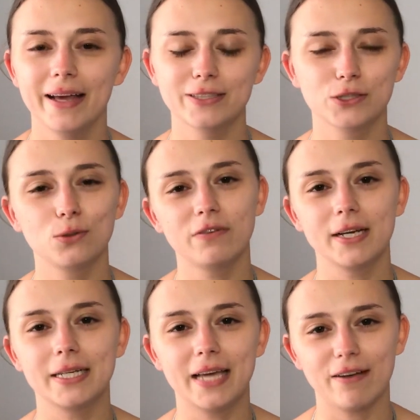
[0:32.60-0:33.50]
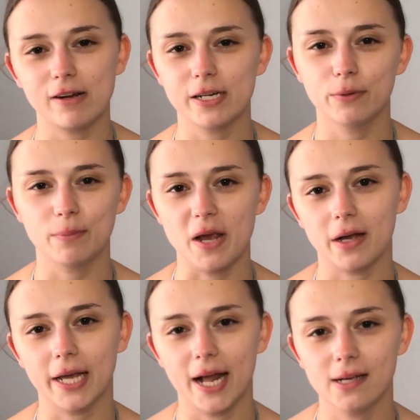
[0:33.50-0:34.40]
it's sort of like a get ready with me,
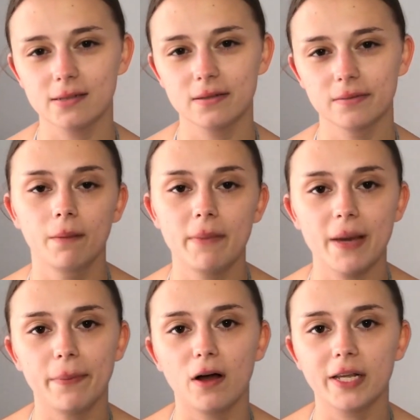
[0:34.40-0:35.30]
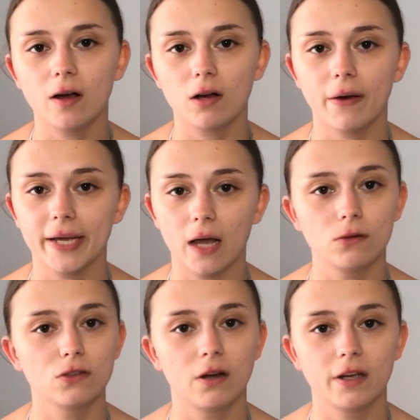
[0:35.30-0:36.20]
I guess. Me and Barney are going
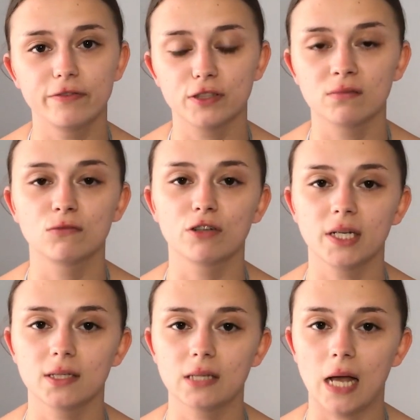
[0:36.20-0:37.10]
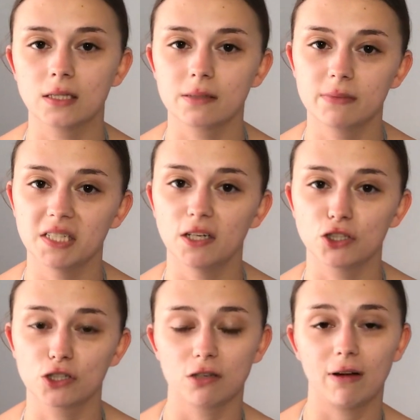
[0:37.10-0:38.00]
out tonight for some drinks and some dinner
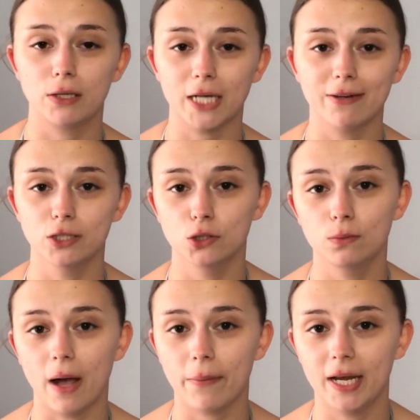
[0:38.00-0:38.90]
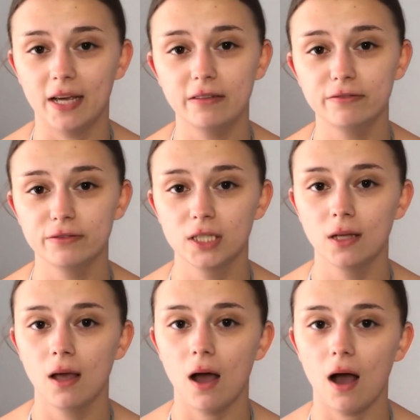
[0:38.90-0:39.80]
just around Arundel where we live.
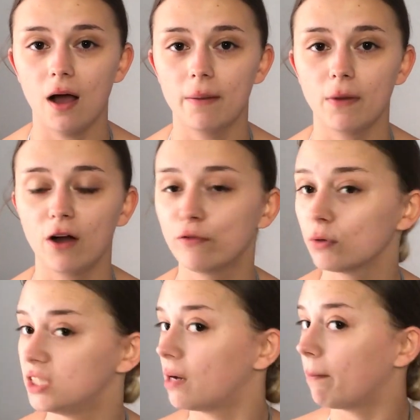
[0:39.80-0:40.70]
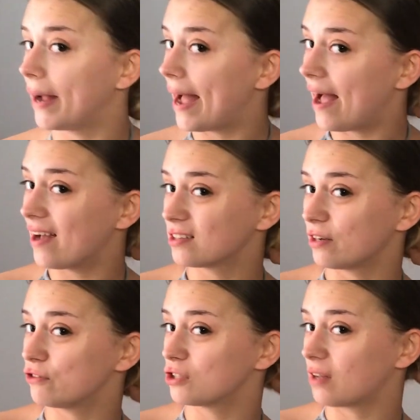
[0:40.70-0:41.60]
I've already done my hair because
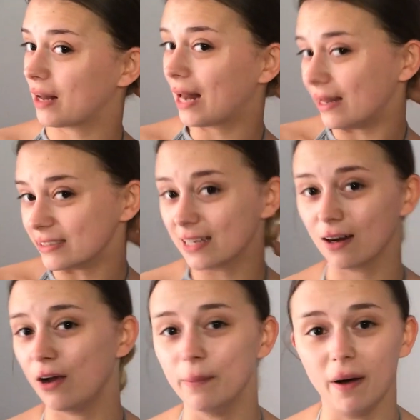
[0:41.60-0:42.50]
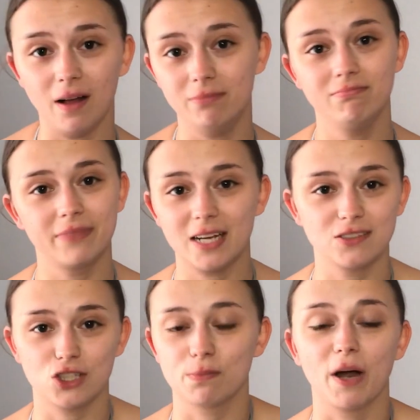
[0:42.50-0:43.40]
I've just done a classic low bun. That's
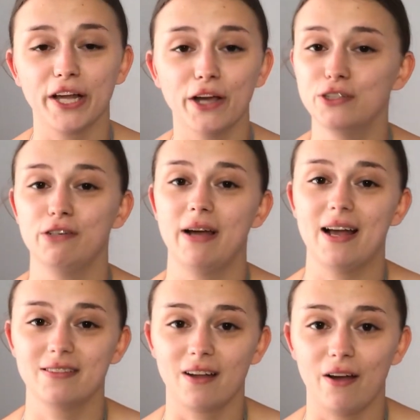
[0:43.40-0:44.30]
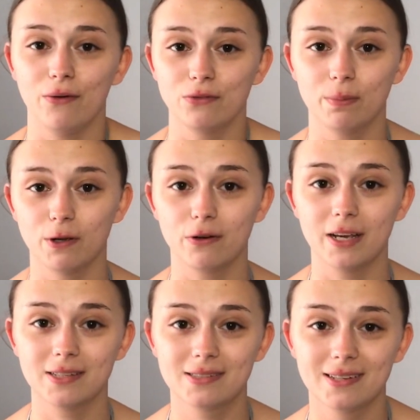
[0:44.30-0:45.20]
just my go-to hairstyle, to be
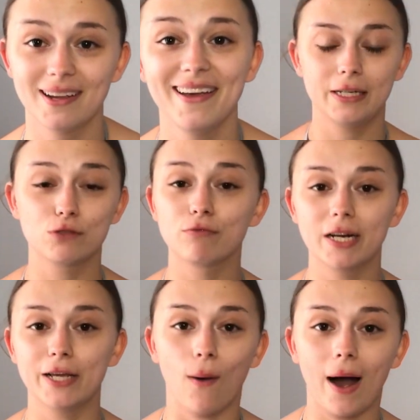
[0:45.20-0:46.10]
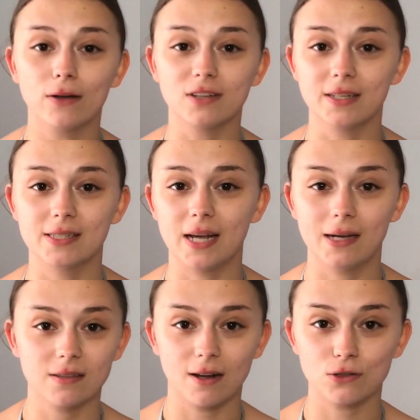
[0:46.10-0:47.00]
honest. It's really hot outside today,
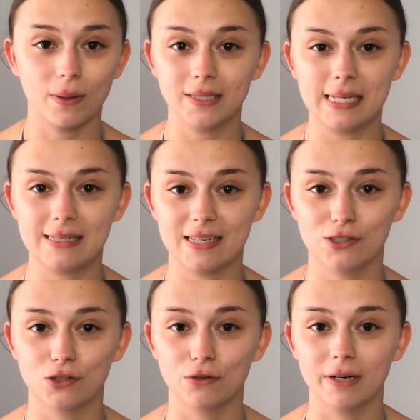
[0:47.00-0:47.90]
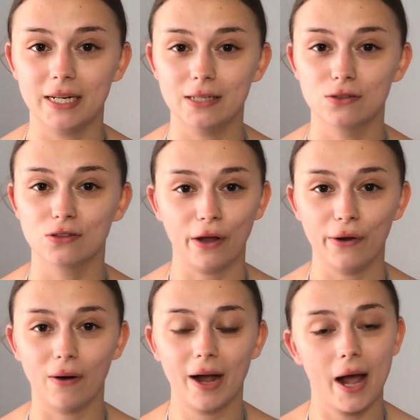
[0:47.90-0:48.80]
it's like 26 degrees, so
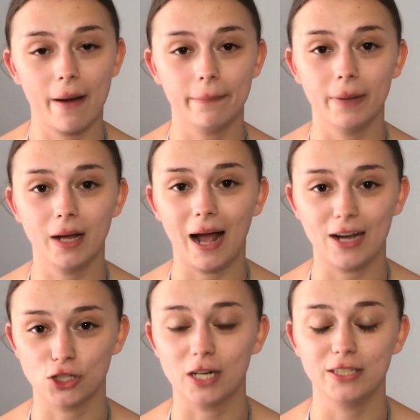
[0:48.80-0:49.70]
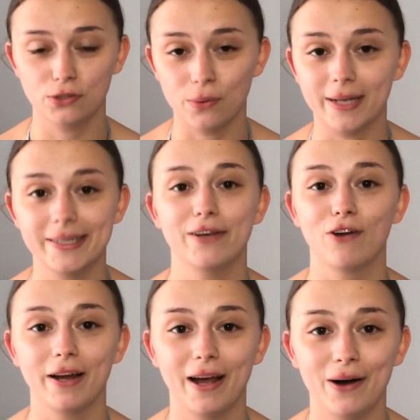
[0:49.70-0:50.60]
I am actually sweating
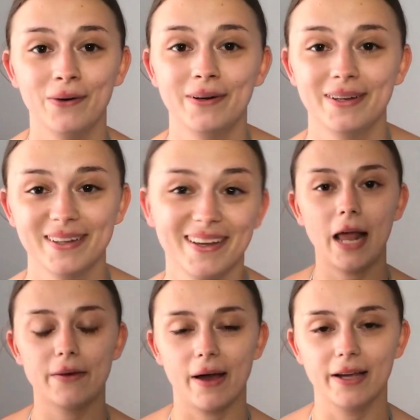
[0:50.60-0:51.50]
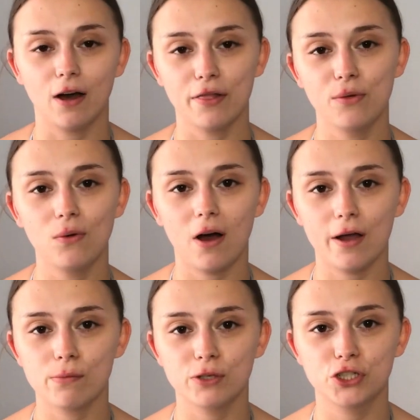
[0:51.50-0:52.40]
right now. Anyway, I thought
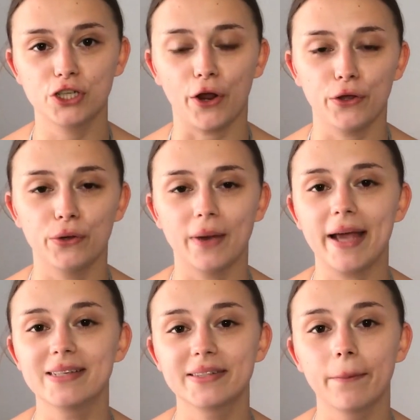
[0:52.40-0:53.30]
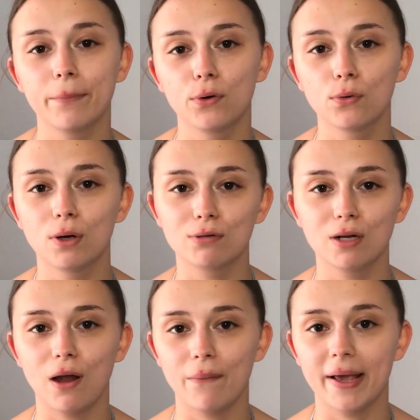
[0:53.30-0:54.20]
I would show you a simple,
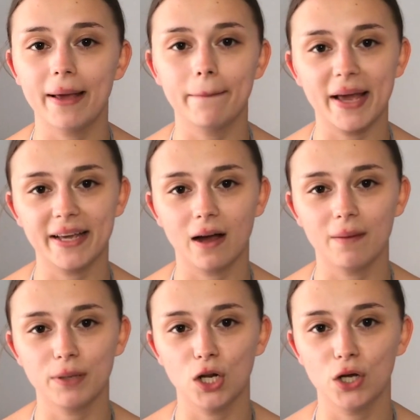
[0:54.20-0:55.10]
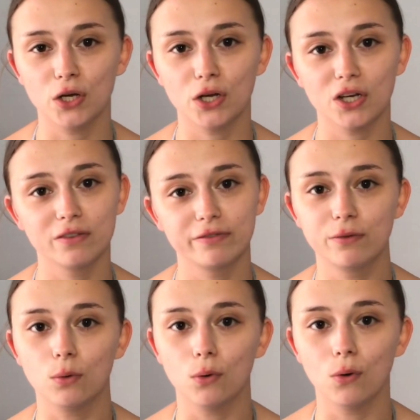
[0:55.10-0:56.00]
glowy makeup look
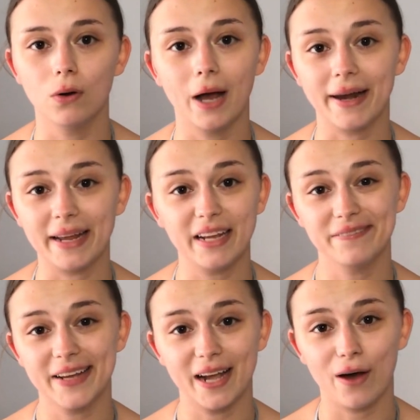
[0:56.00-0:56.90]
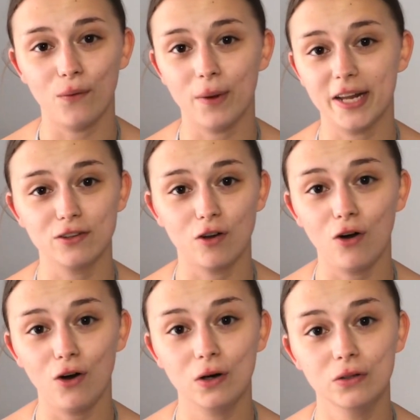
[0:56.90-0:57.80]
for an evening out when it's
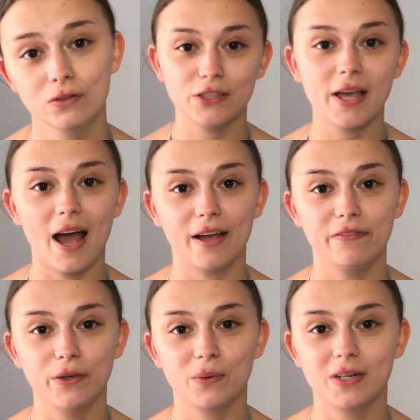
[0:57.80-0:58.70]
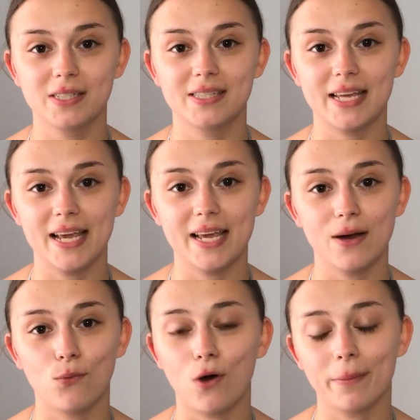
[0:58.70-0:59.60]
hot. So yeah, if you want to see
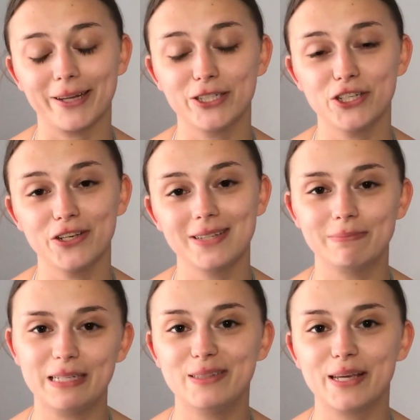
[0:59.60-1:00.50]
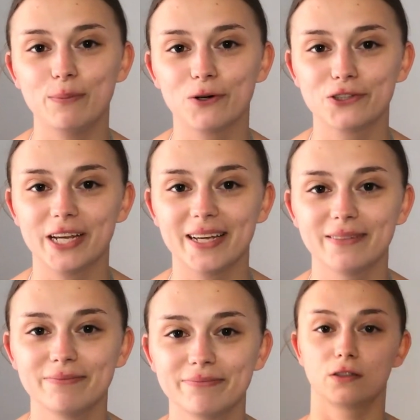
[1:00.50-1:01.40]
what I'm going to do, then please keep
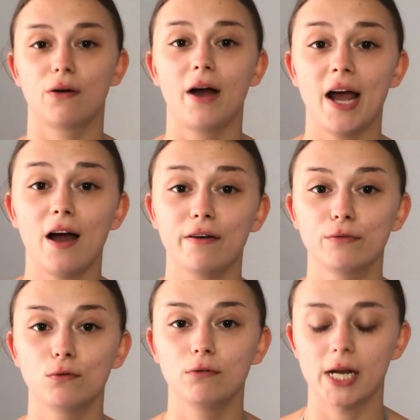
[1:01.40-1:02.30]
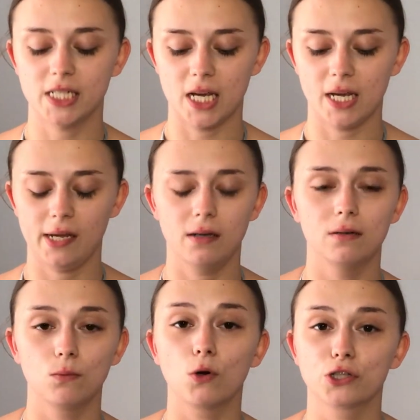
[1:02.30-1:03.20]
watching. So I have already
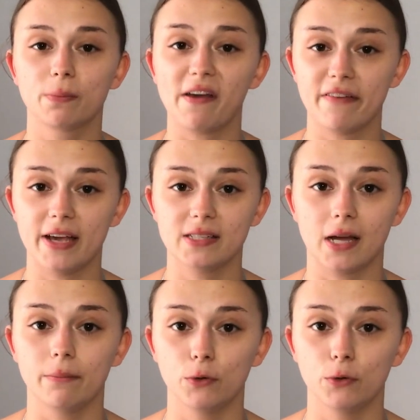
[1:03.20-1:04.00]
washed my face and